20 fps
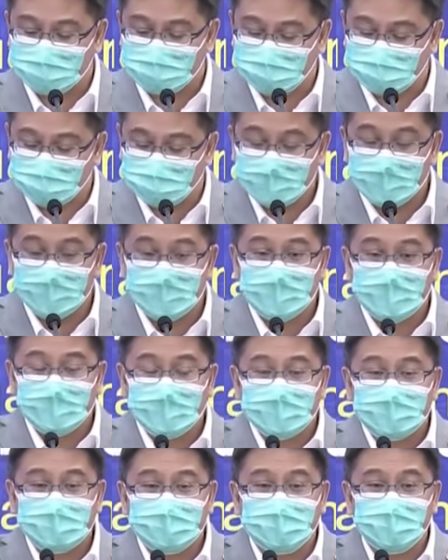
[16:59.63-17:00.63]
So
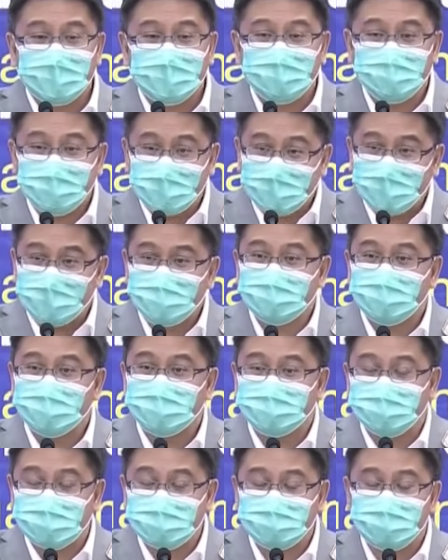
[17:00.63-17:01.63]
in May,
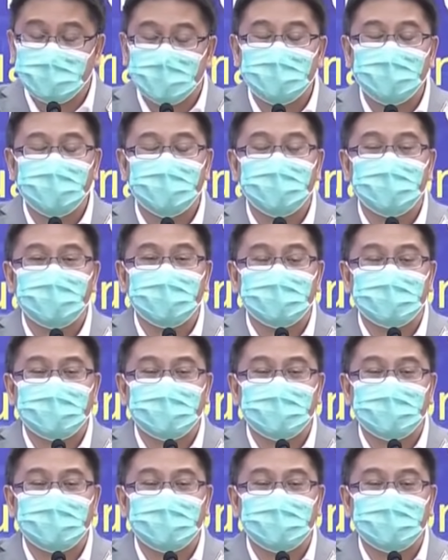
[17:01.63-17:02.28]
which is this month,